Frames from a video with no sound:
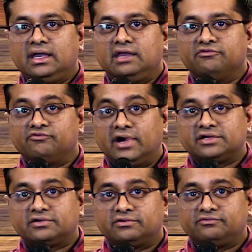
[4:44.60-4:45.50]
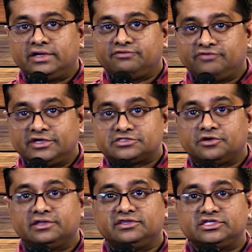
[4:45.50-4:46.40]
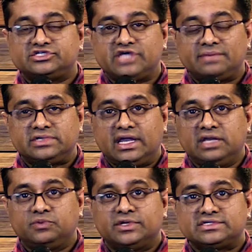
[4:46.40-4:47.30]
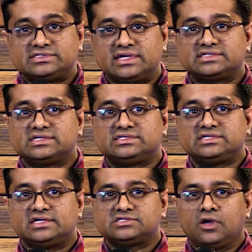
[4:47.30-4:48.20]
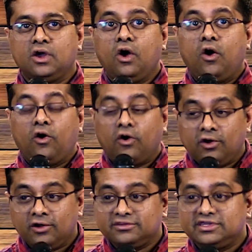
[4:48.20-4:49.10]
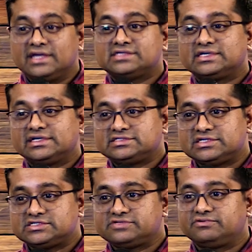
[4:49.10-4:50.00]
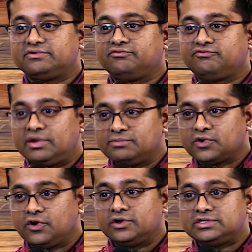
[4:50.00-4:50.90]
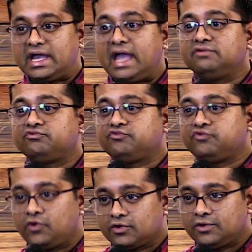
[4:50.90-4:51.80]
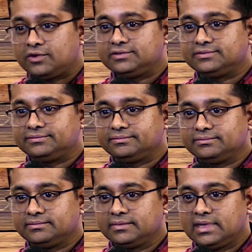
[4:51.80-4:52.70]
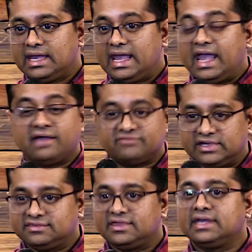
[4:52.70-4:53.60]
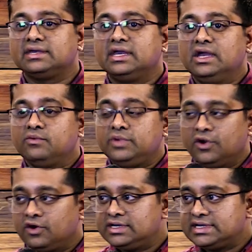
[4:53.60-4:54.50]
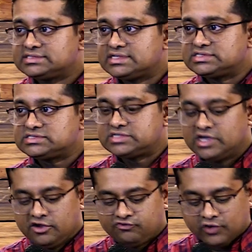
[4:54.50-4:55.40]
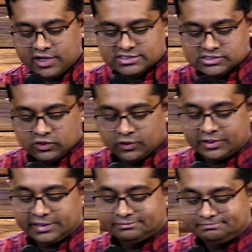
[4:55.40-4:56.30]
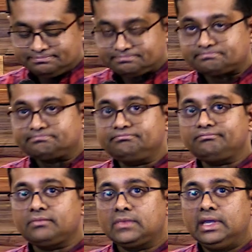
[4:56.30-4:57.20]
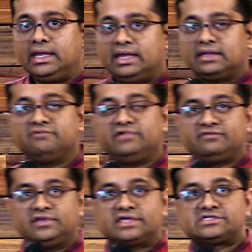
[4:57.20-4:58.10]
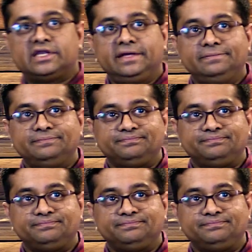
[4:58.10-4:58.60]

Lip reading: In 1 Corinthians chapter 8, verse 6, it says, all things exist from God and for God. Everything, we all exist for his glory. Can we have the next slide?